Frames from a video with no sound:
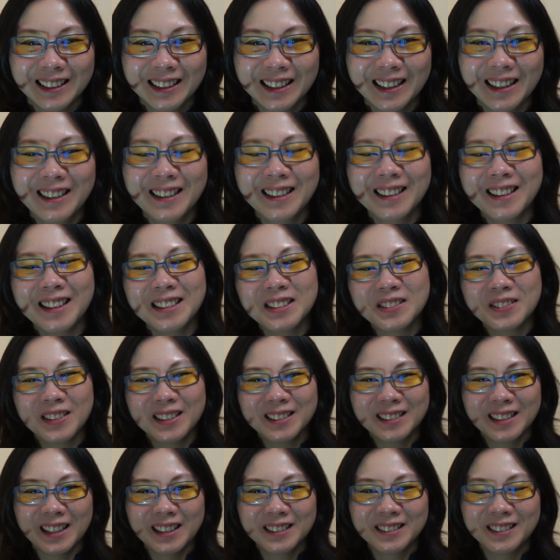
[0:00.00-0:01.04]
Oh, that's
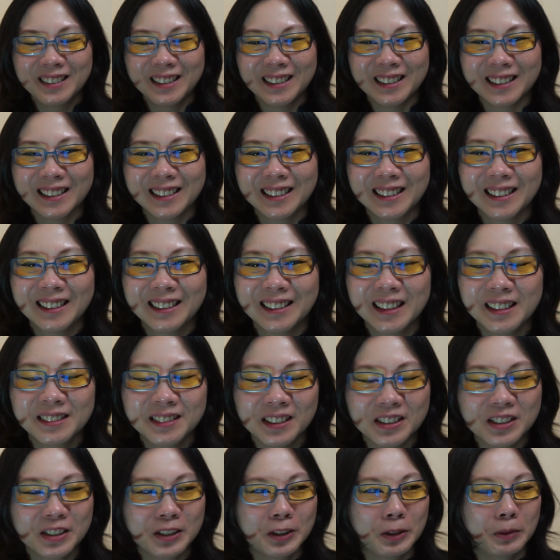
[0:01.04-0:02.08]
fantastic. That's
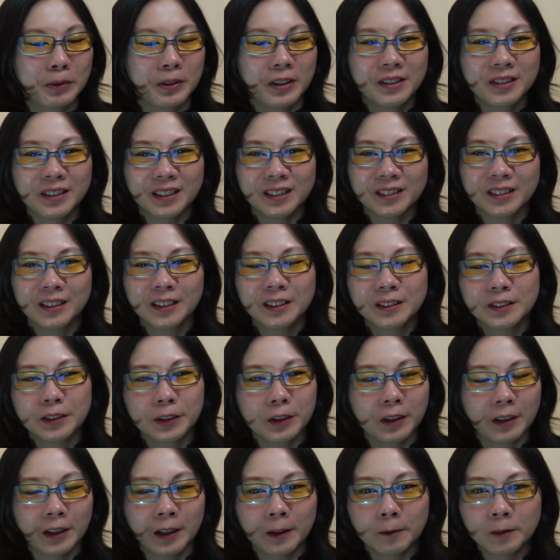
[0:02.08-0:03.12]
such a cool process.
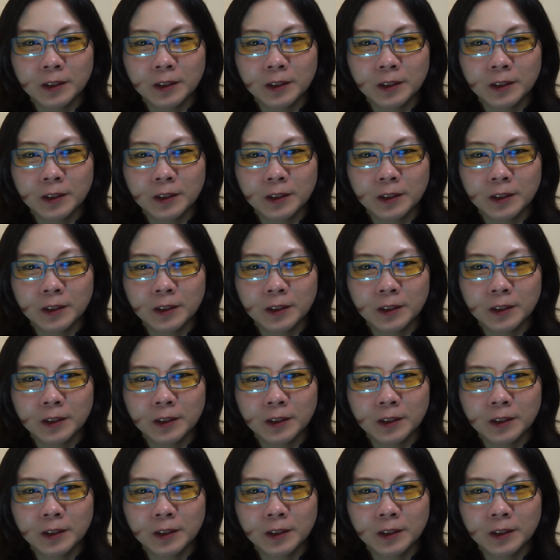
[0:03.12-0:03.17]
So,